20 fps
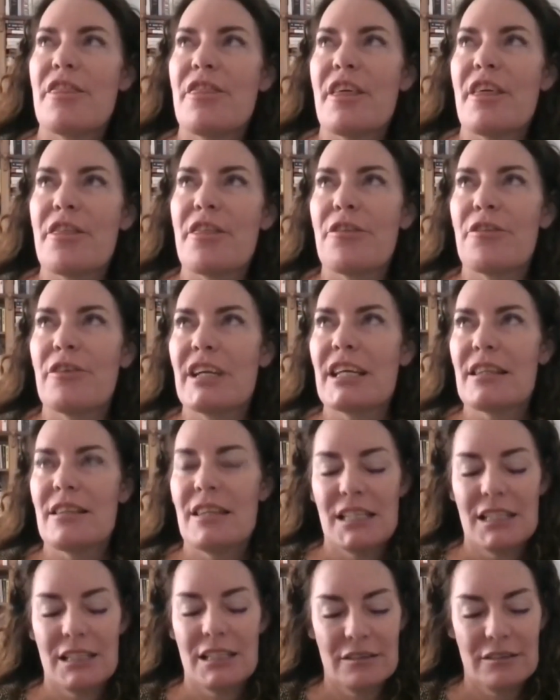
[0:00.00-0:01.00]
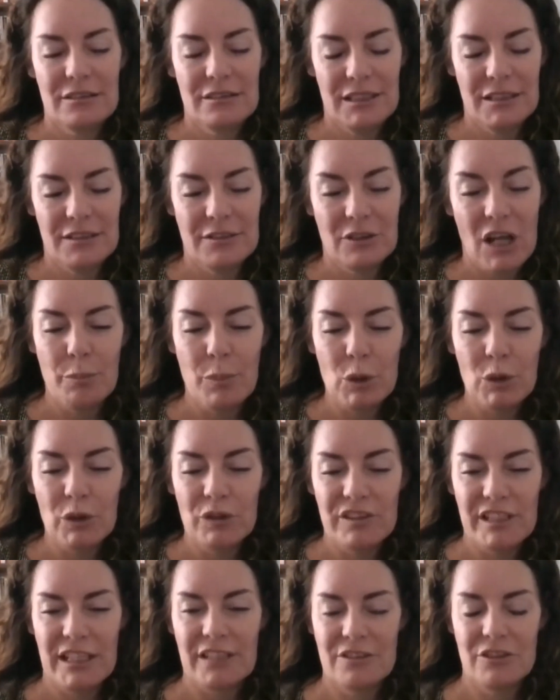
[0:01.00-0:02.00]
the 3 things is
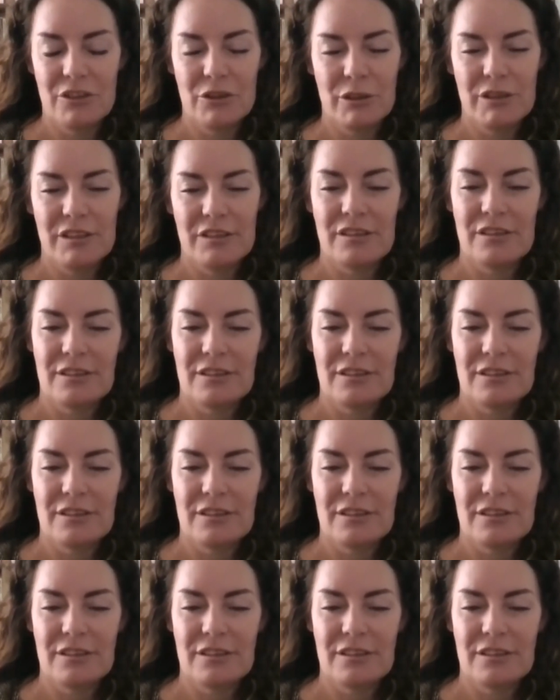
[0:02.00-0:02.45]
boiled down to,